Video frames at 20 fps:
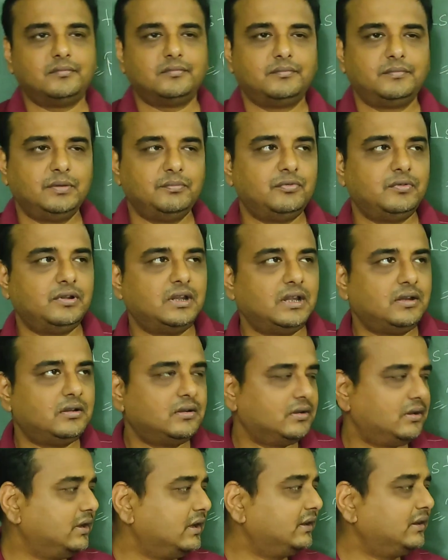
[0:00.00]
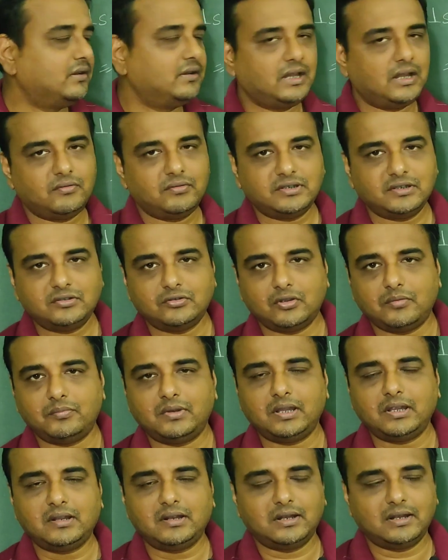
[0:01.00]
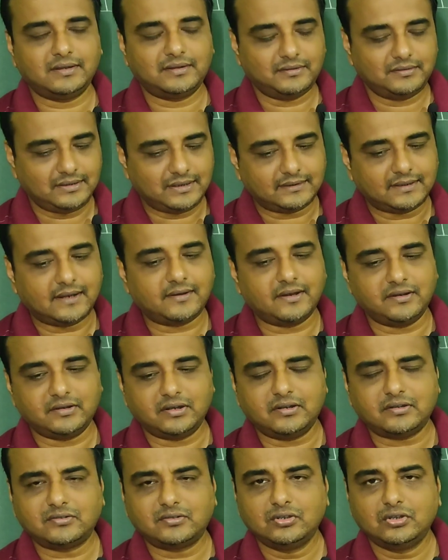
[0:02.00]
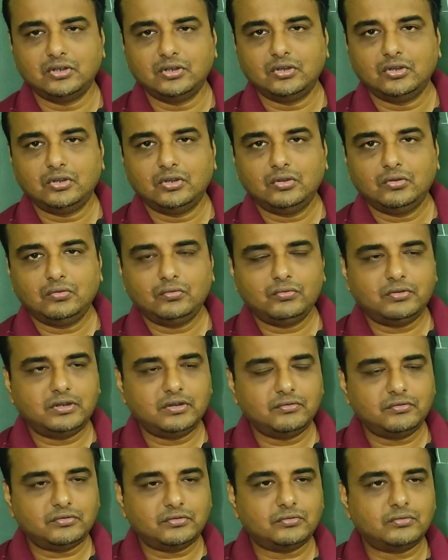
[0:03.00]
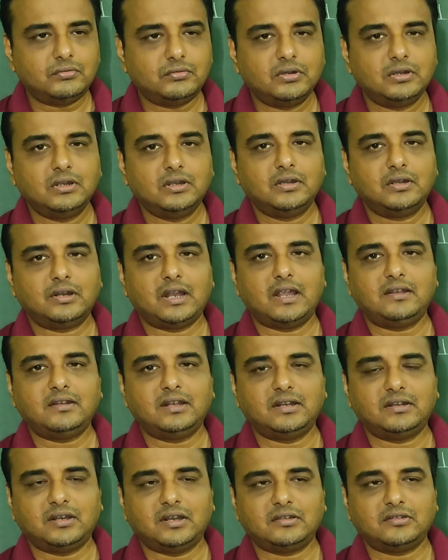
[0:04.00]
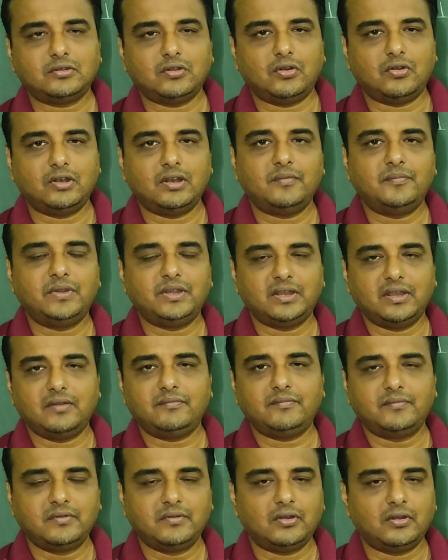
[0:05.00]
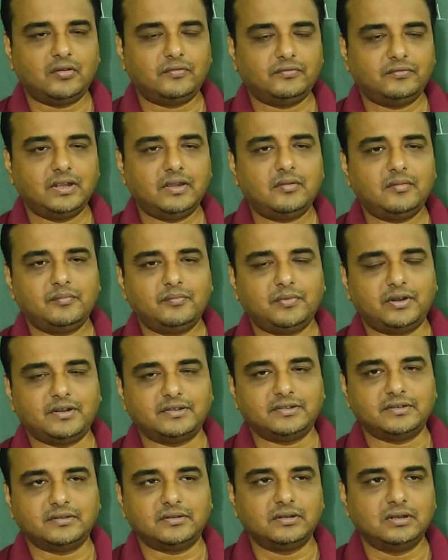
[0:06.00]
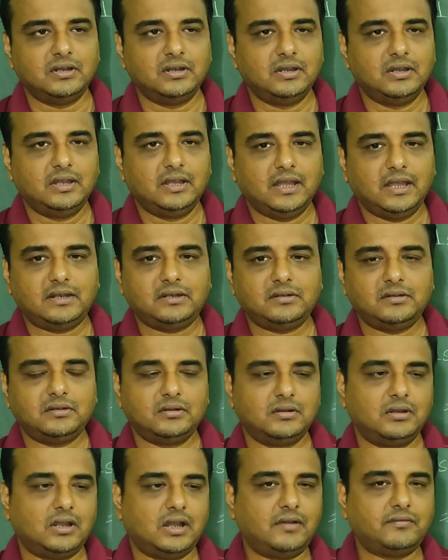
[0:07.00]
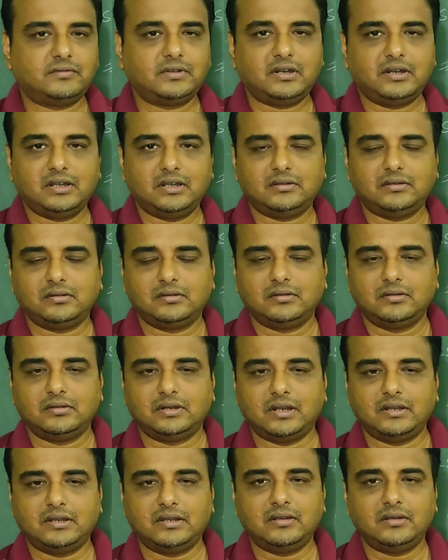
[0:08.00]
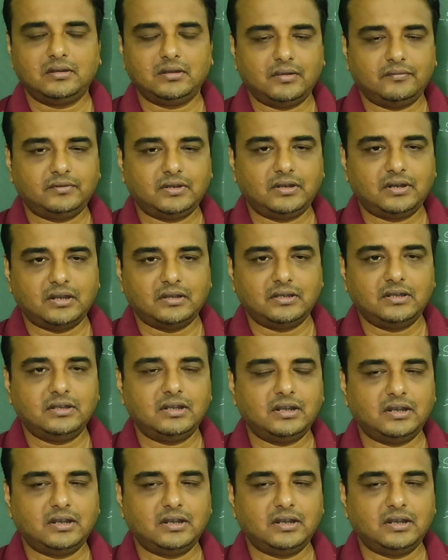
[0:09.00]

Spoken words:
people like there was a job like letter writers who used to write letters on the behalf of the person, and after that writing the